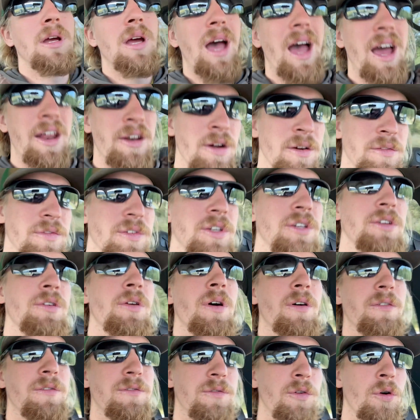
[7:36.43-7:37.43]
I know if you do
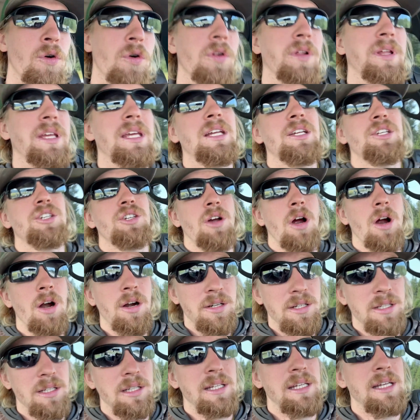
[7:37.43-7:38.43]
a full EGR
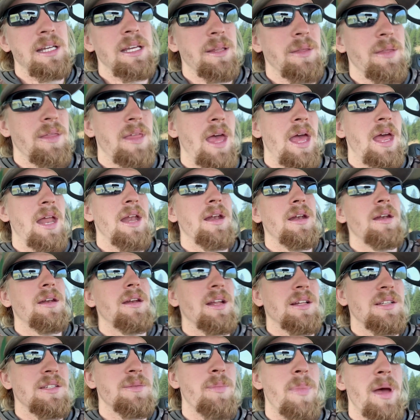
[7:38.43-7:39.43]
delete, then
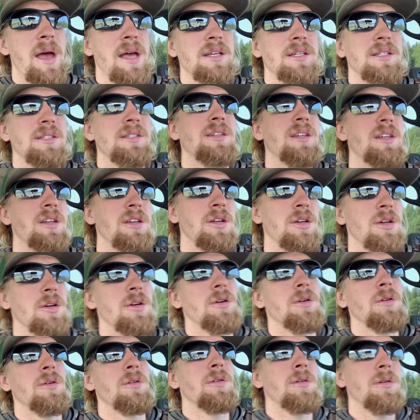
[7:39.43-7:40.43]
it's best to do
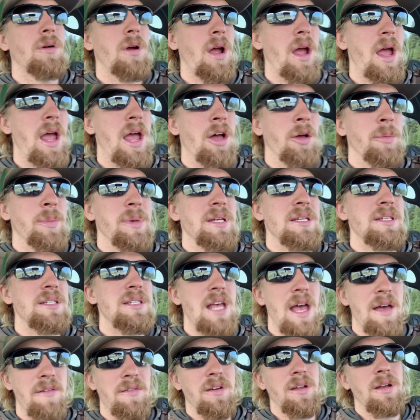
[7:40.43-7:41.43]

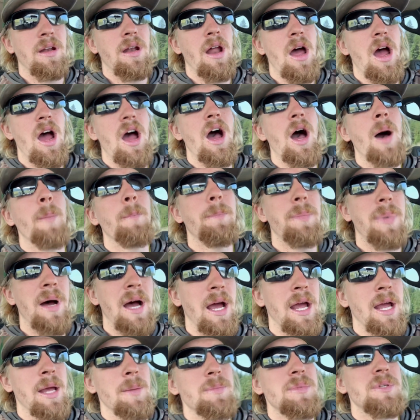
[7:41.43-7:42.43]
LB7 up
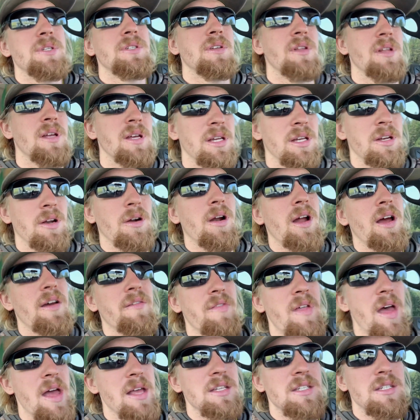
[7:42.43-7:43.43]
pipes so that you don't have
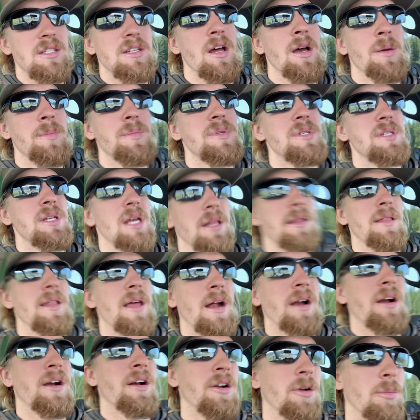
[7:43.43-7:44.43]
that stub sitting
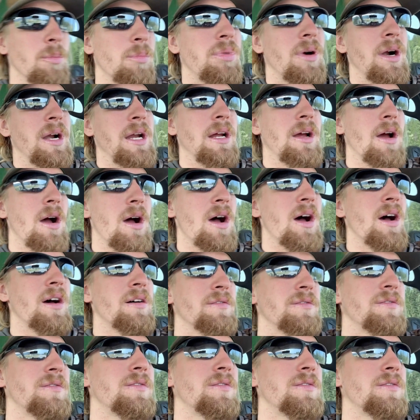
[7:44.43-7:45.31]
there. It'll break off.